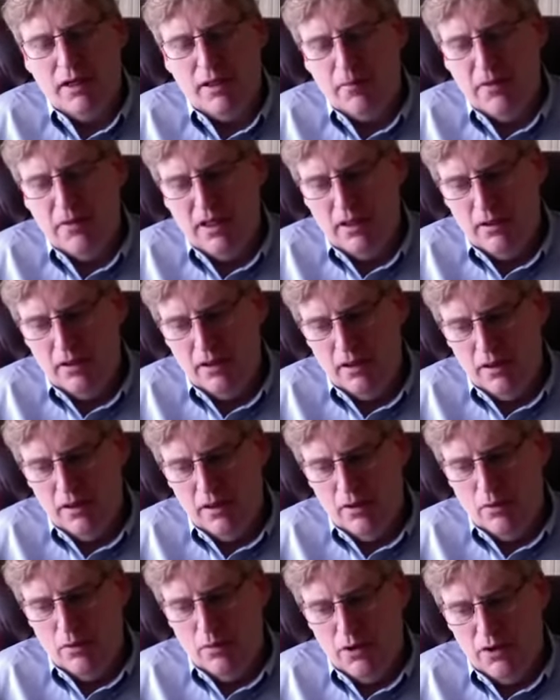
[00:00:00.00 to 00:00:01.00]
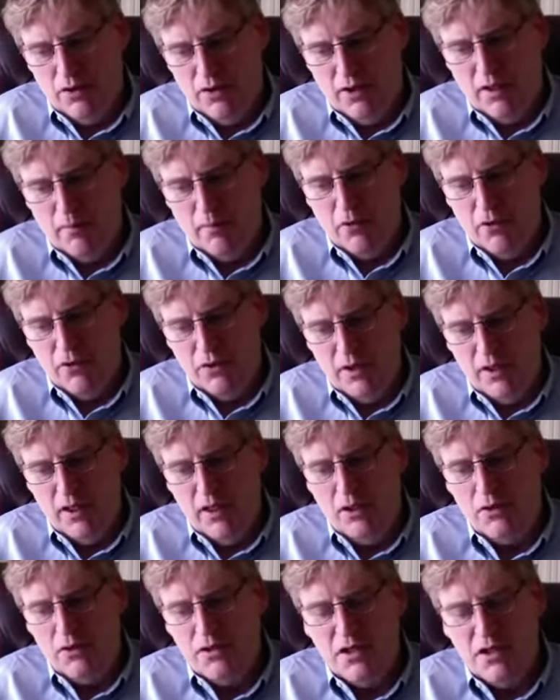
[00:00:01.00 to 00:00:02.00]
I mean, when you think about the
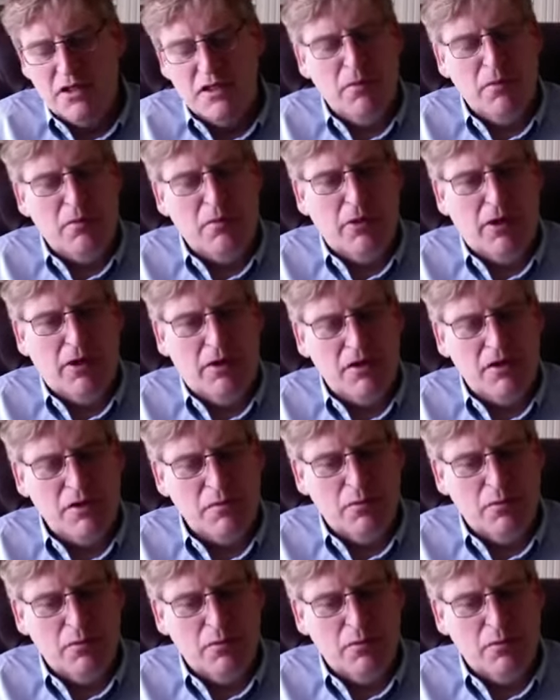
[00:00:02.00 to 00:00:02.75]
ecosystem of partners,